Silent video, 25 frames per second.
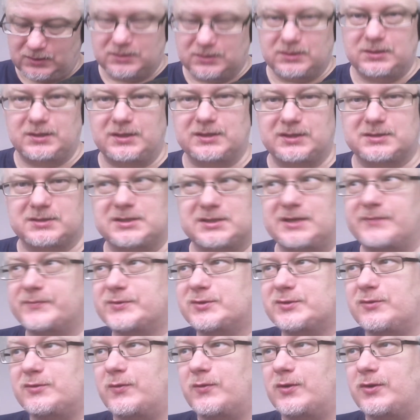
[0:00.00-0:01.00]
it
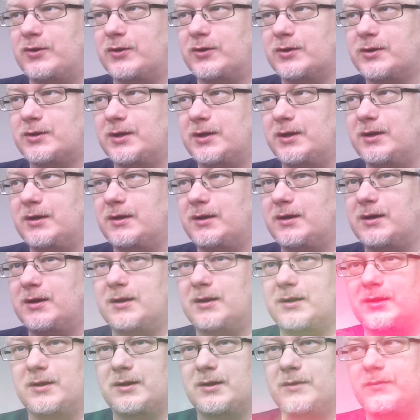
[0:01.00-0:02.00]
seems to work,
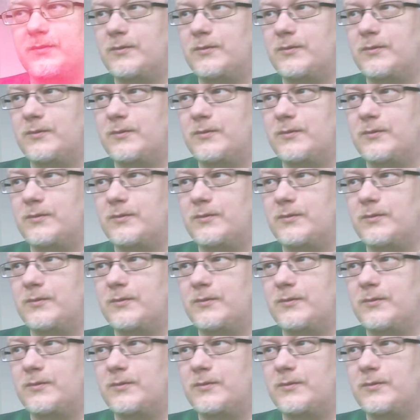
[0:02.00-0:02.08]
and